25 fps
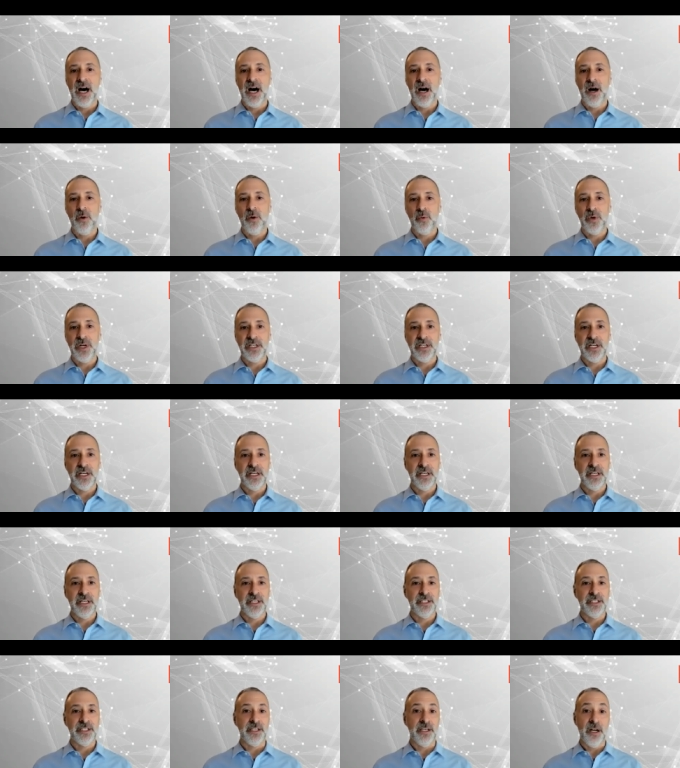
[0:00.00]
which
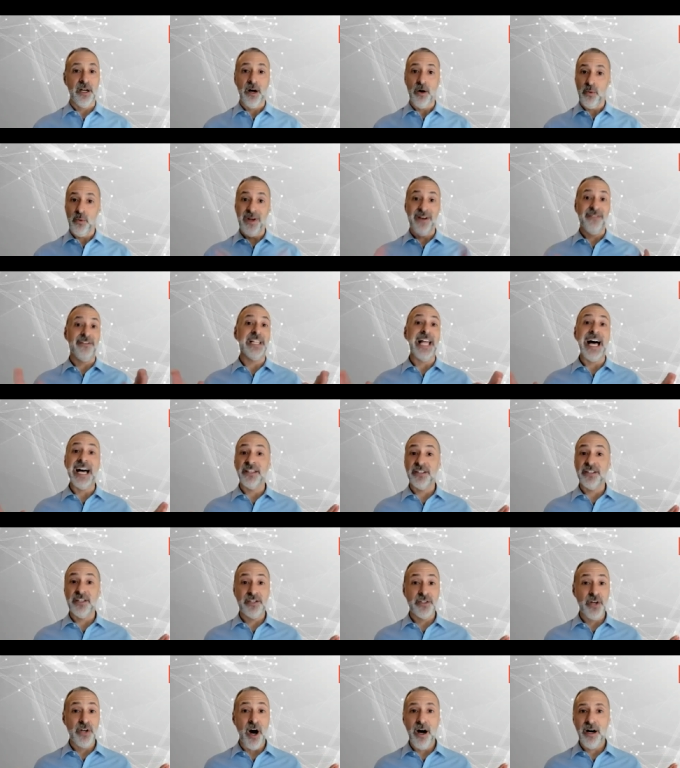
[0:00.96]
is, we have a lot to
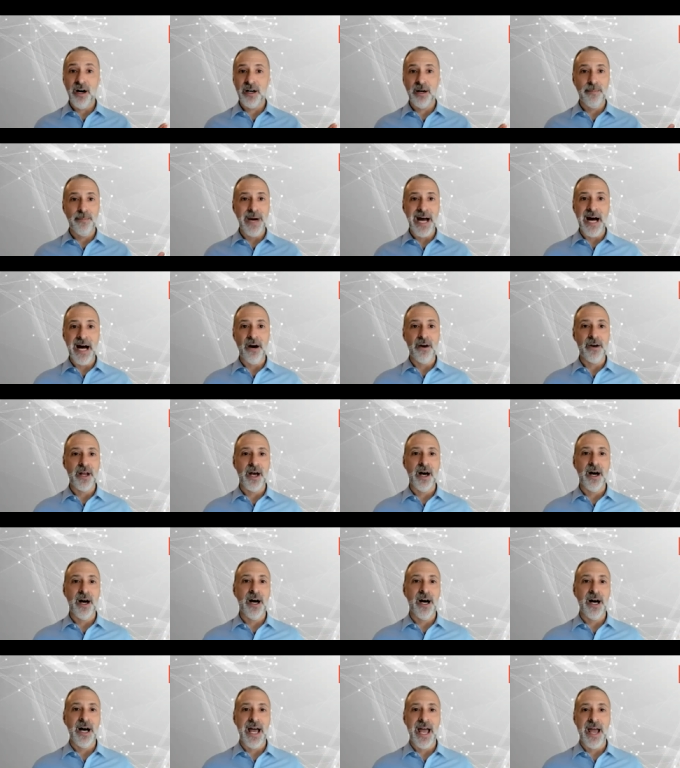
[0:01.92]
talk about.
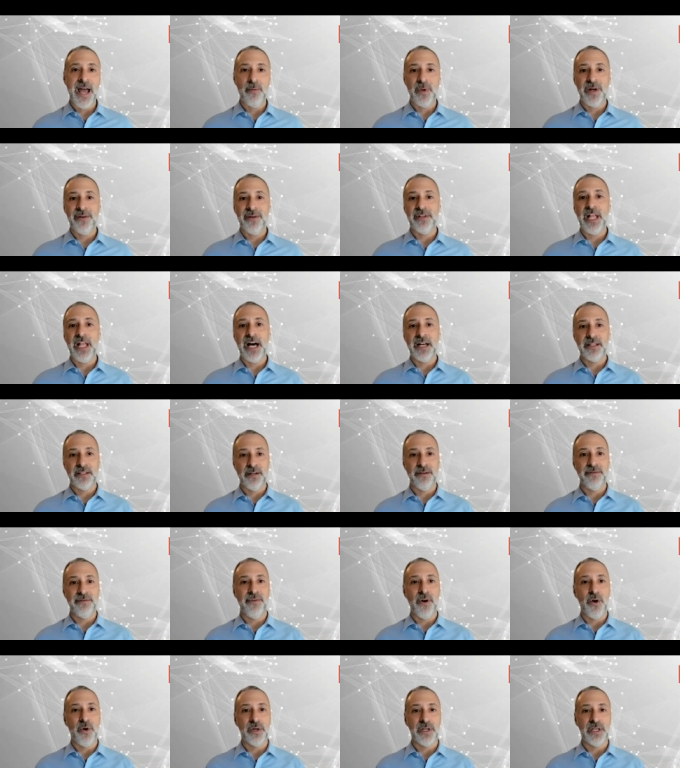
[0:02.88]
and we have a lot to
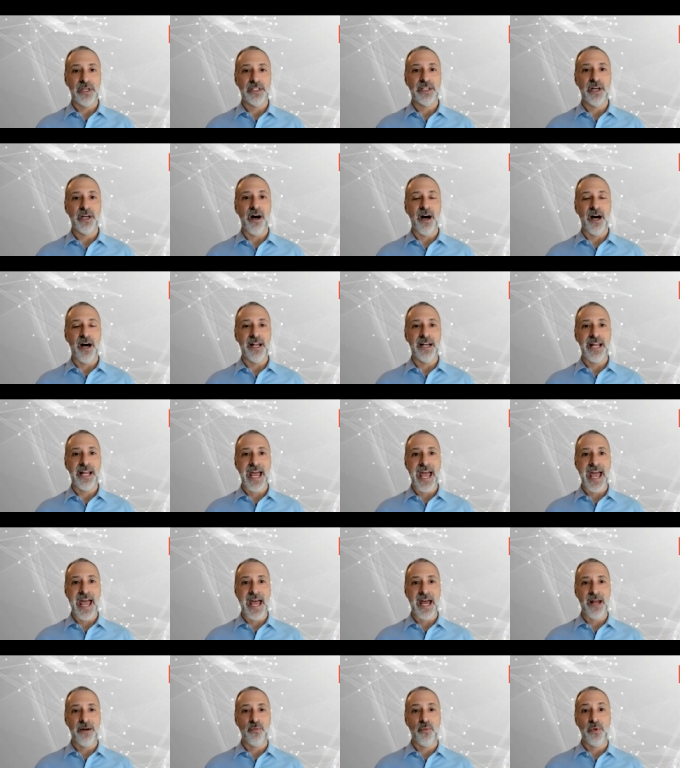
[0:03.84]
focus on,
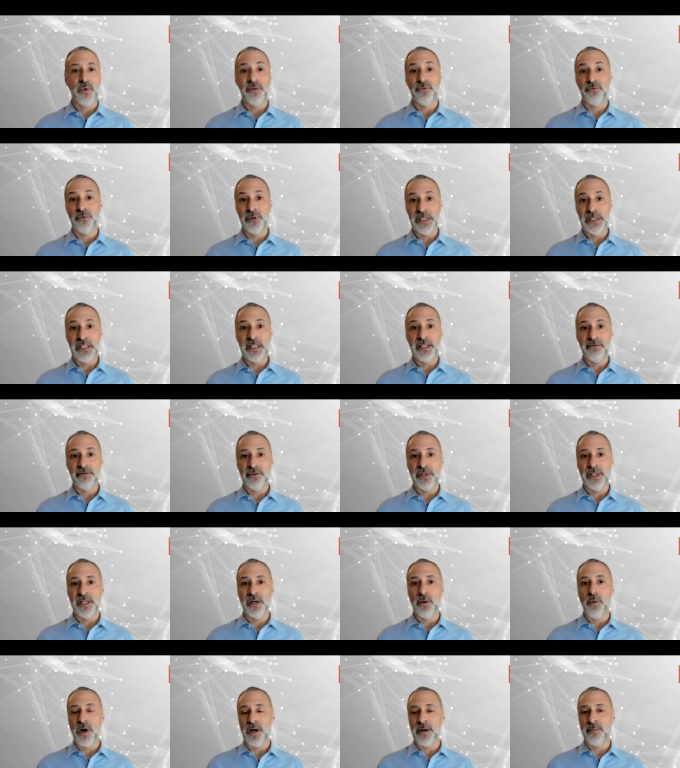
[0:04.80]
and we really,
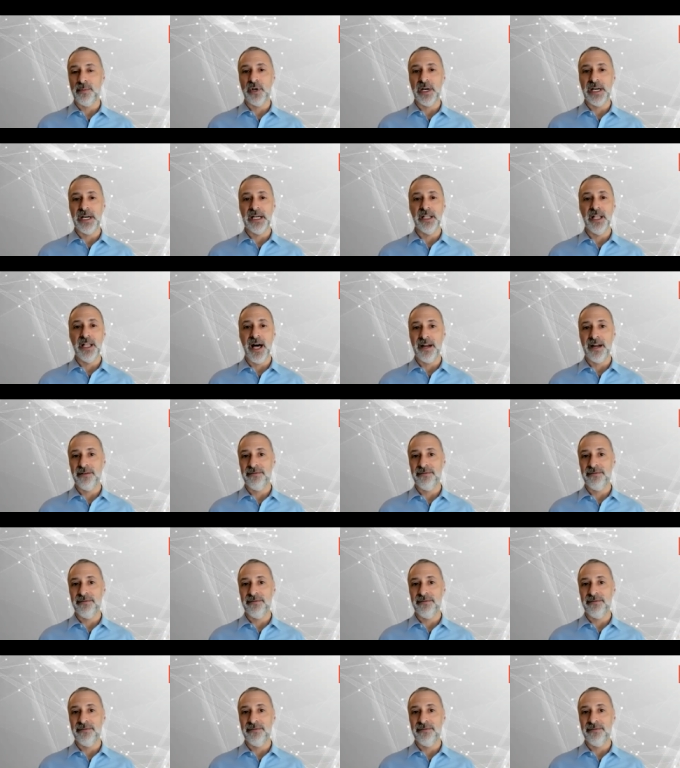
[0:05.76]
really want to bring a lot of